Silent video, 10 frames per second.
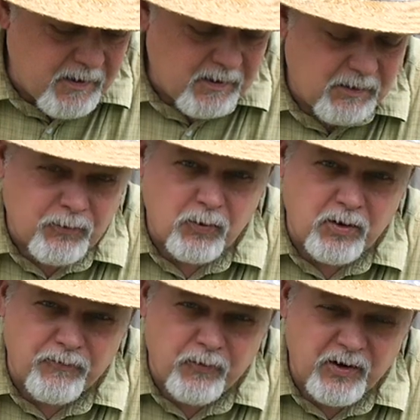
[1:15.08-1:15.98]
If you're
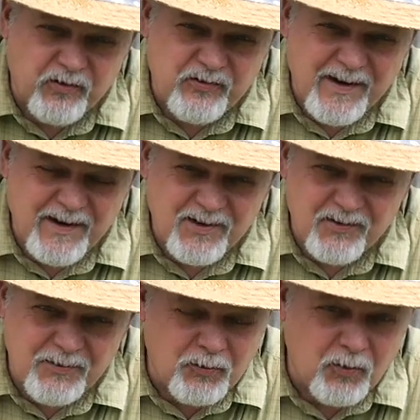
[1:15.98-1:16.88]
looking for
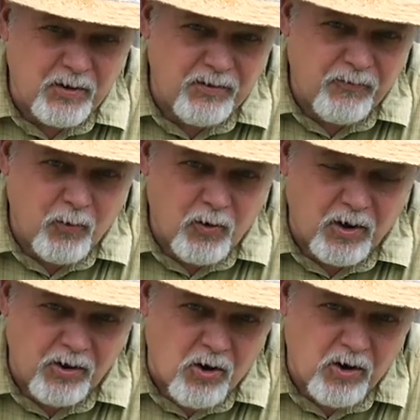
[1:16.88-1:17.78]
aesthetics, if you're looking for a
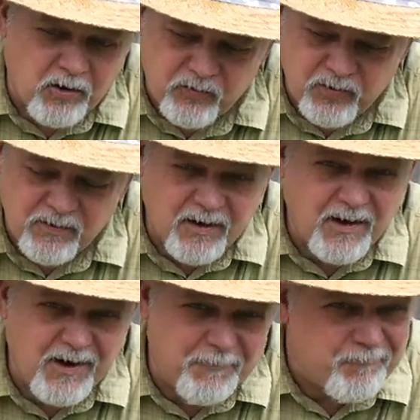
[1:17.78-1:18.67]
garnish,
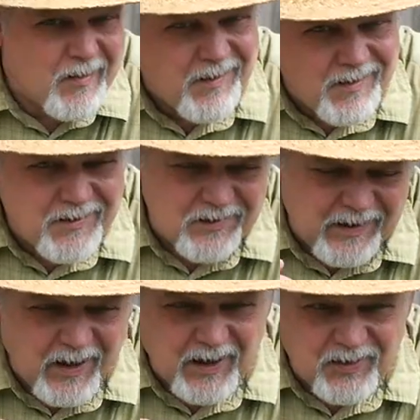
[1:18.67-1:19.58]
um,
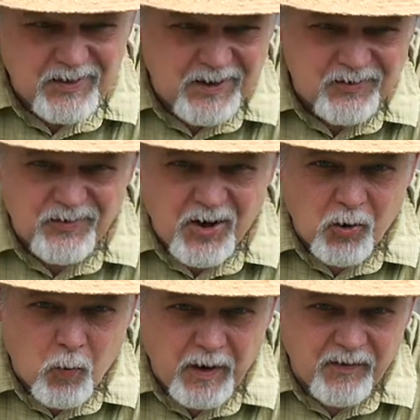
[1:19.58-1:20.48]
yeah, it, it's not
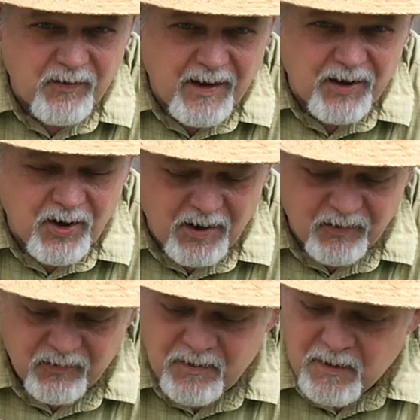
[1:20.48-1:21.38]
quite that
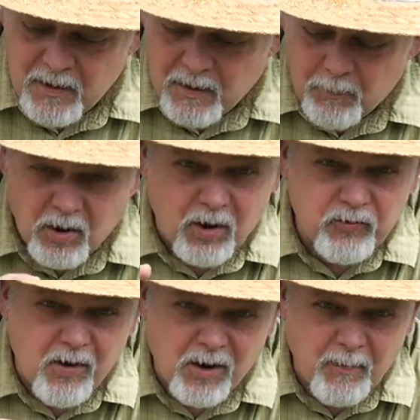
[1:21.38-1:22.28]
nice. But I'll
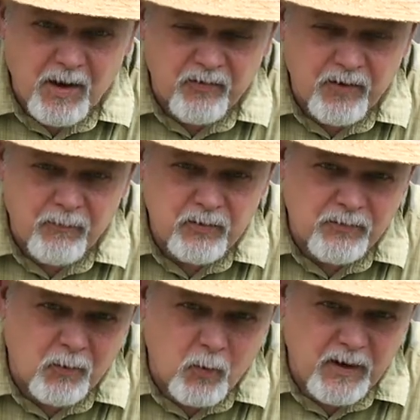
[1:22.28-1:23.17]
talk about several
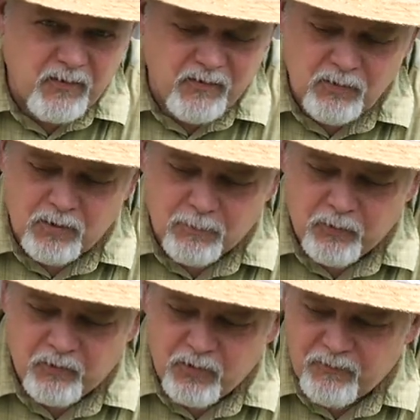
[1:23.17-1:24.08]
different ways that you can
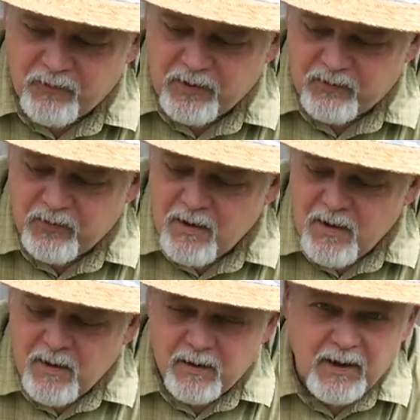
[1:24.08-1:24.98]
preserve this,
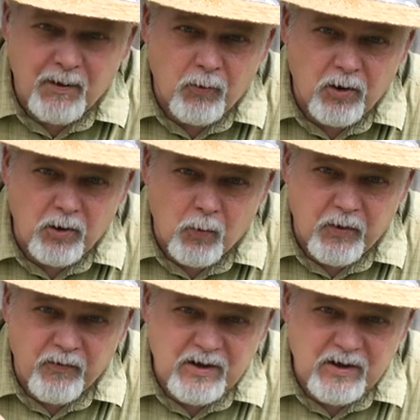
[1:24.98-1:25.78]
and we're going to go into the